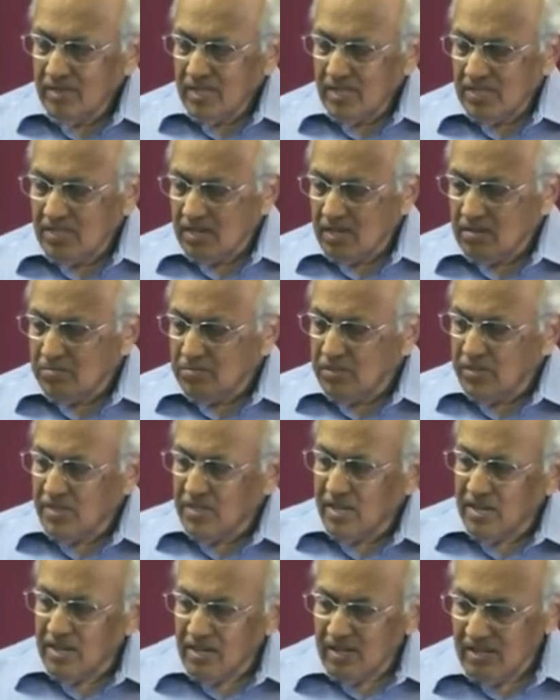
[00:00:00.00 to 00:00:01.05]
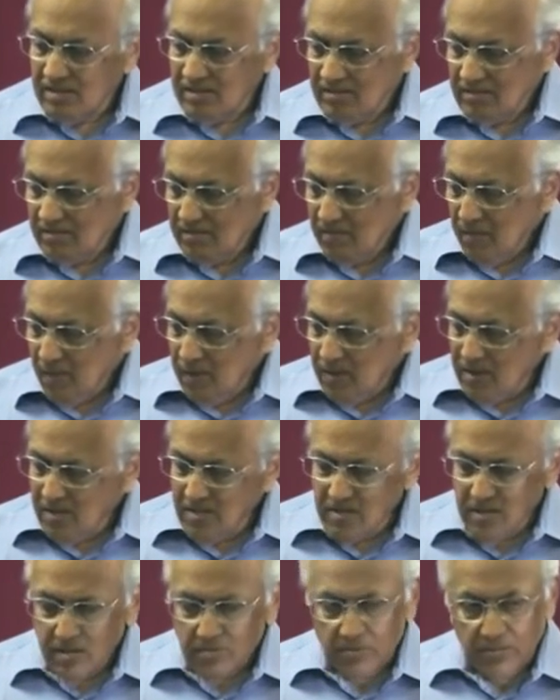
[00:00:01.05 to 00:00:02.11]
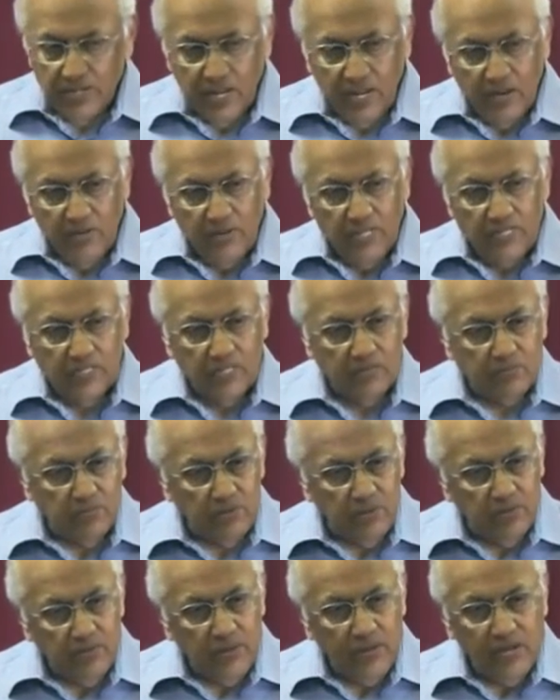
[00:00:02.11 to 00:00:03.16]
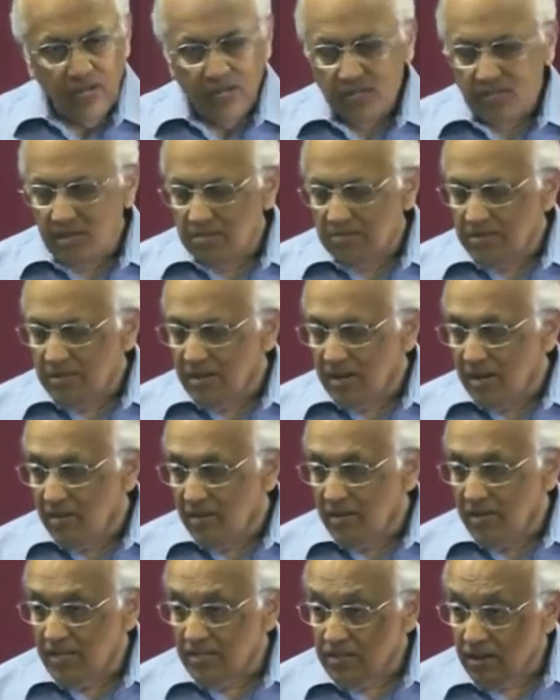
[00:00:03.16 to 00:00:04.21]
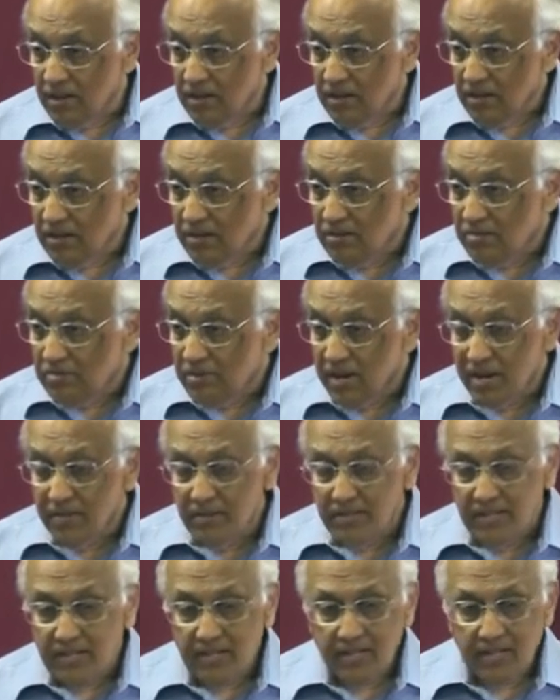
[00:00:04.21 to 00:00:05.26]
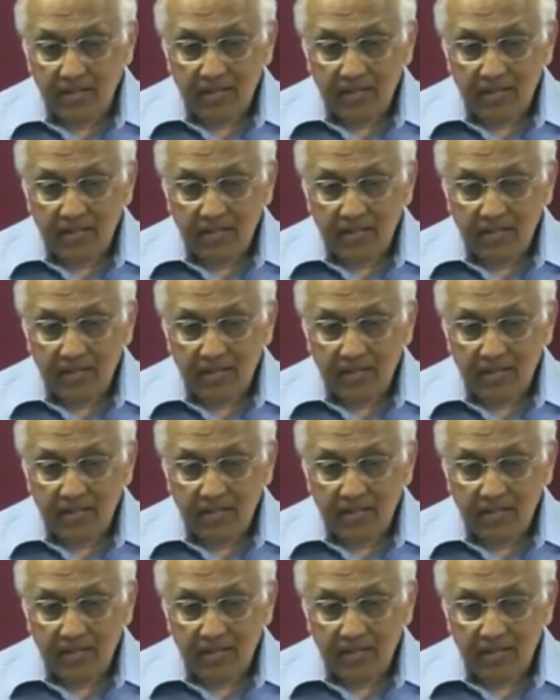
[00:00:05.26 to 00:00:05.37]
He's not pretending. He's not pretending when he's in the pulpit. He's not pretending when he's talking to you in private.